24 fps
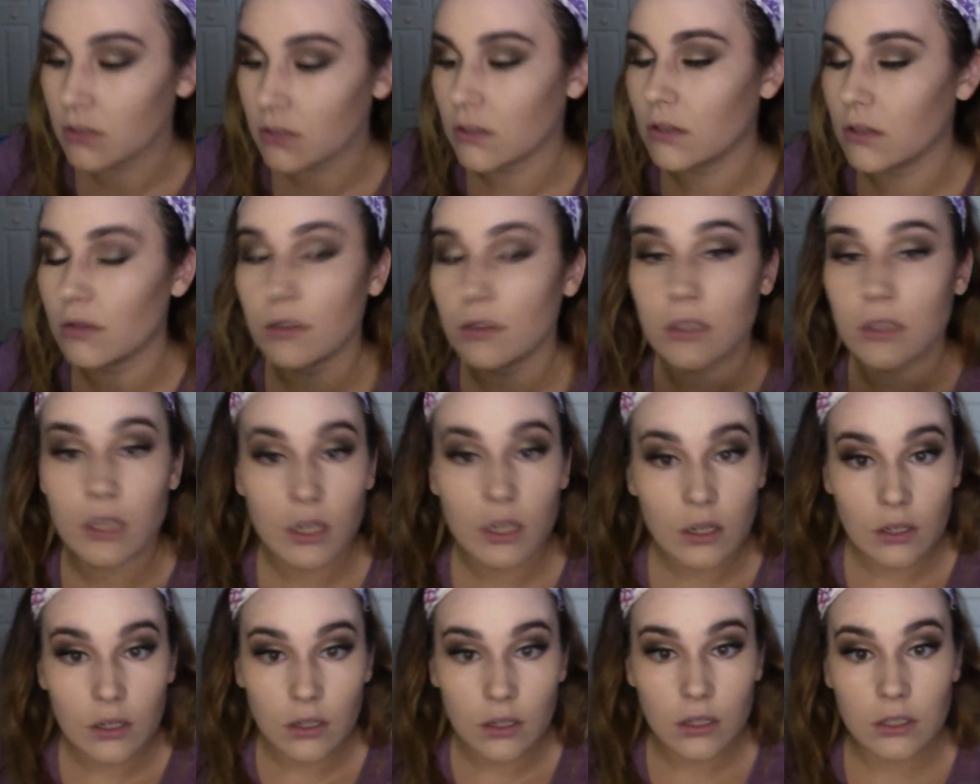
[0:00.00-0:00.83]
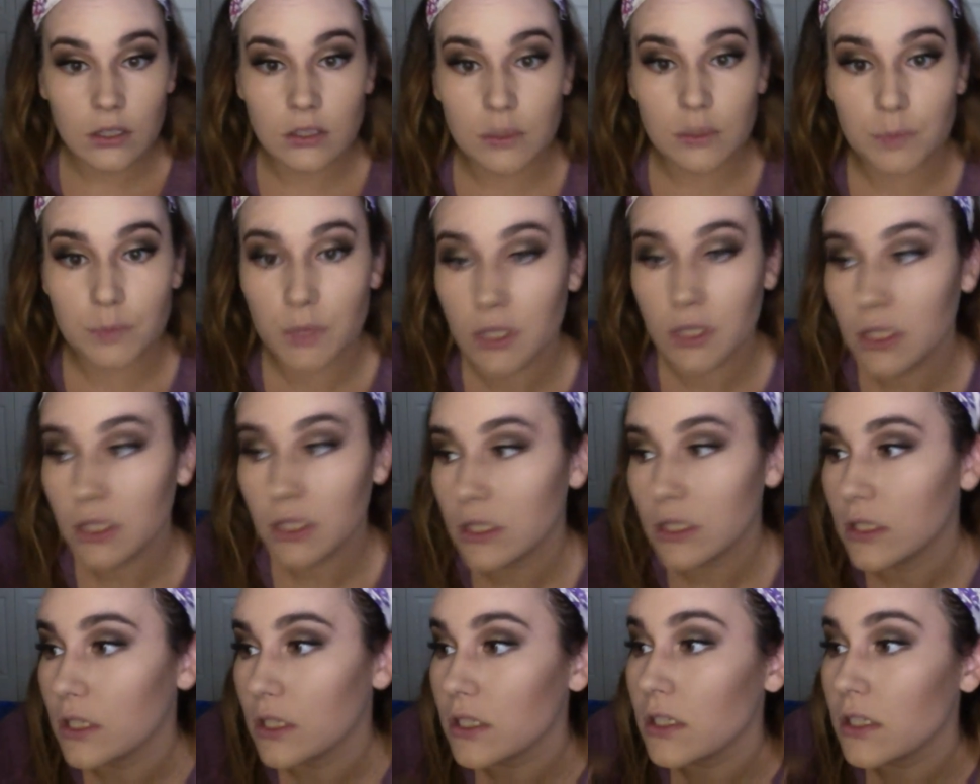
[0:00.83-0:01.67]
I was like, it's pretty
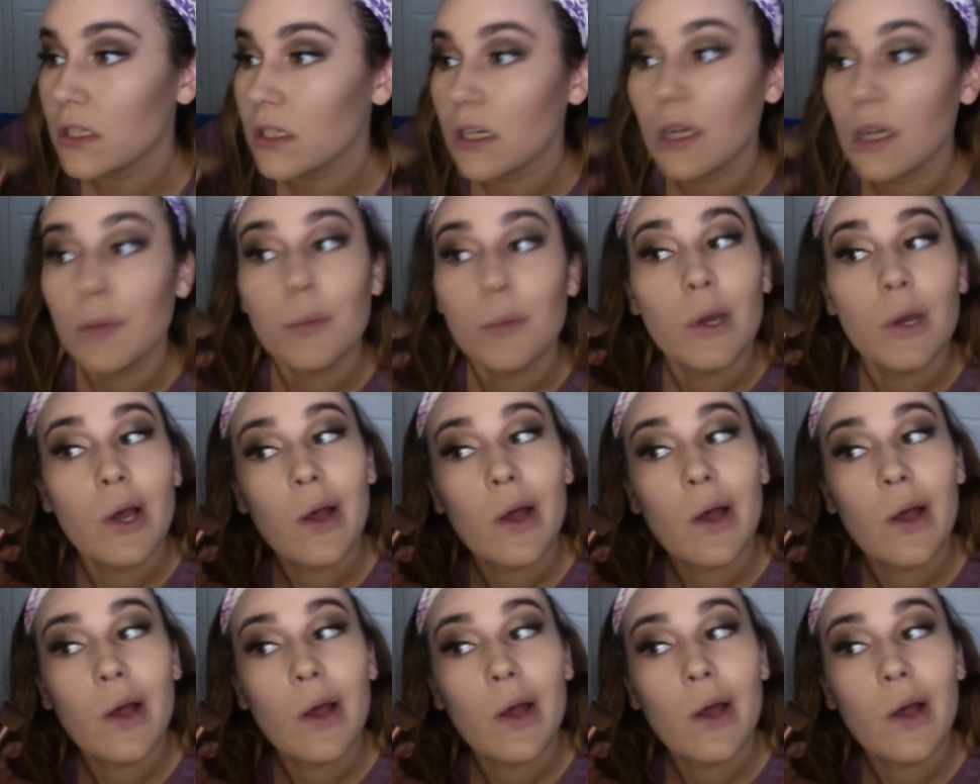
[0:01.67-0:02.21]
dusty. I'm